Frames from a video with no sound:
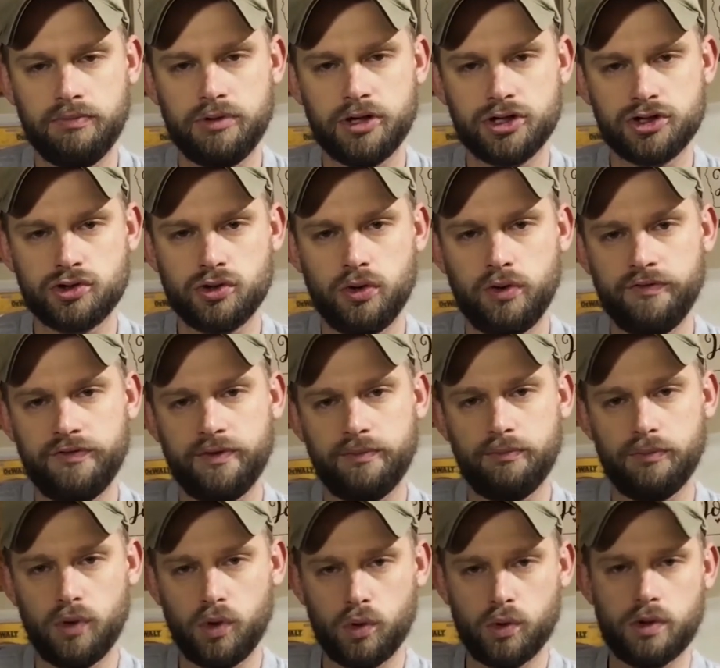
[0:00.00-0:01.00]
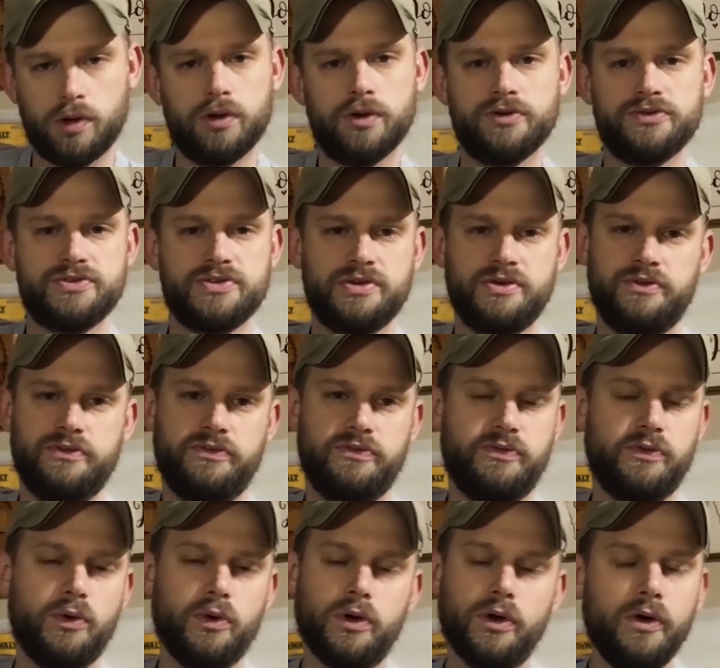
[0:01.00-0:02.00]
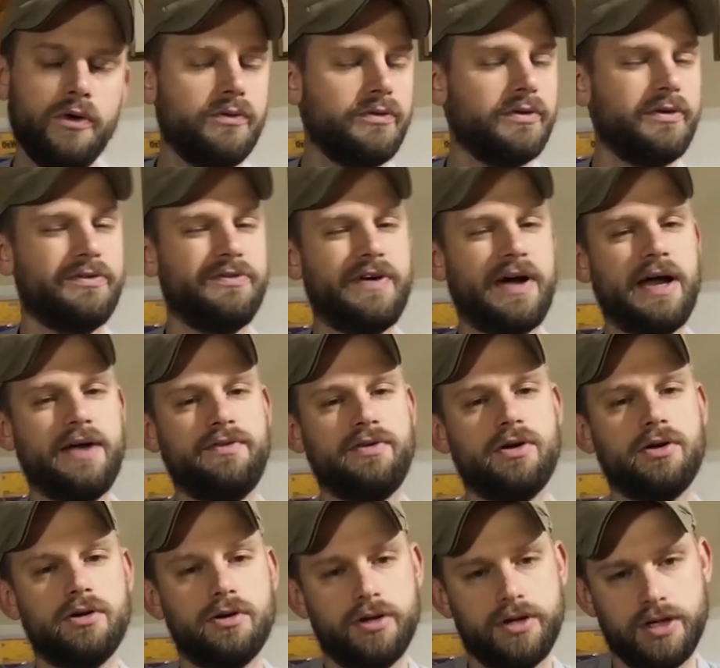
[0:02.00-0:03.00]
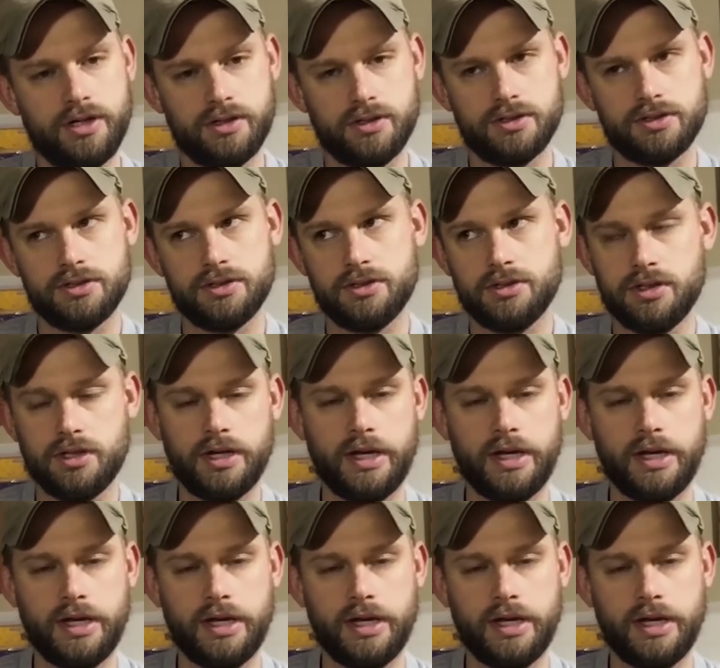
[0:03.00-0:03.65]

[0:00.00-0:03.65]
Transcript: control of the Moors for over 500 years.